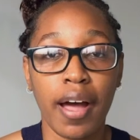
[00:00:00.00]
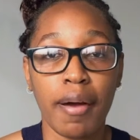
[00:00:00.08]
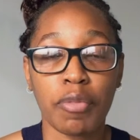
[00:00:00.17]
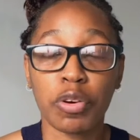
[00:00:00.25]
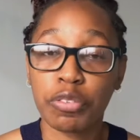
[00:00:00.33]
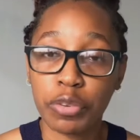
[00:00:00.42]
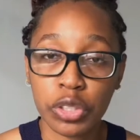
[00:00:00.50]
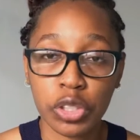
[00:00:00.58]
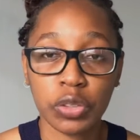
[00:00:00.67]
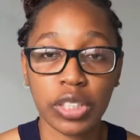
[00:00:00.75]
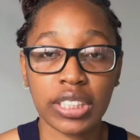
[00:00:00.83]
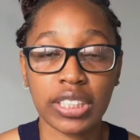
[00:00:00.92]
refusal
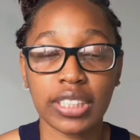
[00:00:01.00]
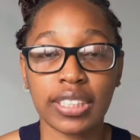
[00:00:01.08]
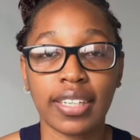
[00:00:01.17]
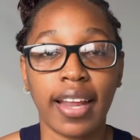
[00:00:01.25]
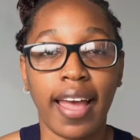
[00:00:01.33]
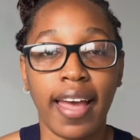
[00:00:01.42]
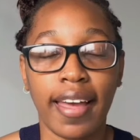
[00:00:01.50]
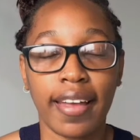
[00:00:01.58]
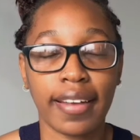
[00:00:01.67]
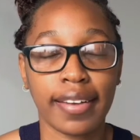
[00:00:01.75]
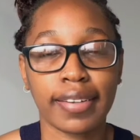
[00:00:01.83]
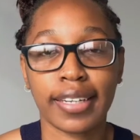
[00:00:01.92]
reason
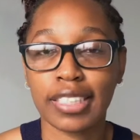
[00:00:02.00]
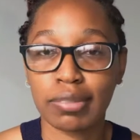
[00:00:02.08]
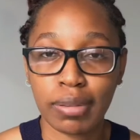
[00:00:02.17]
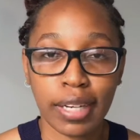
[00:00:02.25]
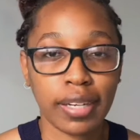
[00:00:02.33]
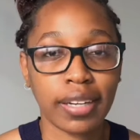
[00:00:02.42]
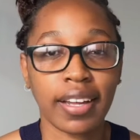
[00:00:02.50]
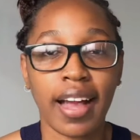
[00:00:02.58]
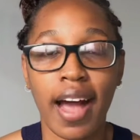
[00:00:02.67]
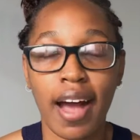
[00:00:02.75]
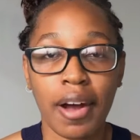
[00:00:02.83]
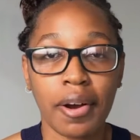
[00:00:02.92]
and explaining
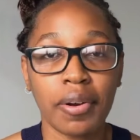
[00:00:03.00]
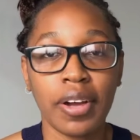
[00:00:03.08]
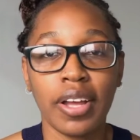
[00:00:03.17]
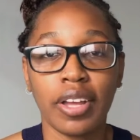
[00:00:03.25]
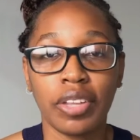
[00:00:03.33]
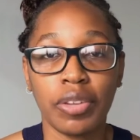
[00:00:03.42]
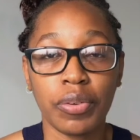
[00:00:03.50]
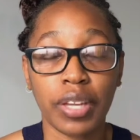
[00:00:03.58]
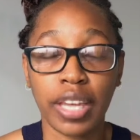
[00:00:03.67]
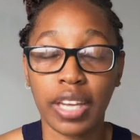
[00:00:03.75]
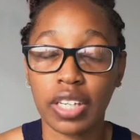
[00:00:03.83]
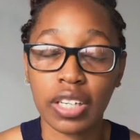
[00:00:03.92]
how you
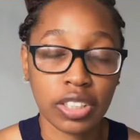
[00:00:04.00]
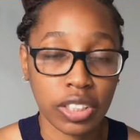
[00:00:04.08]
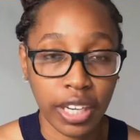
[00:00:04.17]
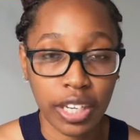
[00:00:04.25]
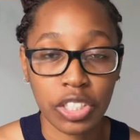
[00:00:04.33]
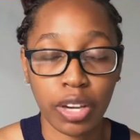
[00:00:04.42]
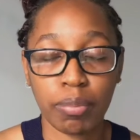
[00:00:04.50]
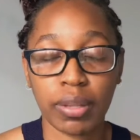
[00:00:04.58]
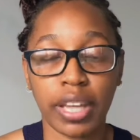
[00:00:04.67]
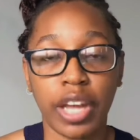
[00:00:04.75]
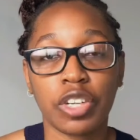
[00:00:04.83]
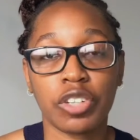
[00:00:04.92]
can change your
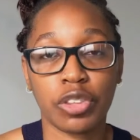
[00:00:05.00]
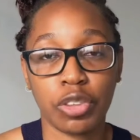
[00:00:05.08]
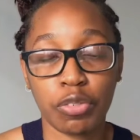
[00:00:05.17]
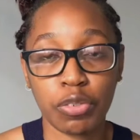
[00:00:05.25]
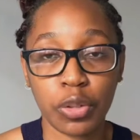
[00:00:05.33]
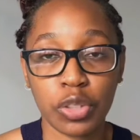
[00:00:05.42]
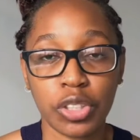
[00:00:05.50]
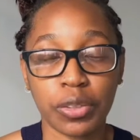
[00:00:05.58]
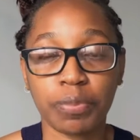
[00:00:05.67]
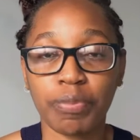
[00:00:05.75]
application in the future.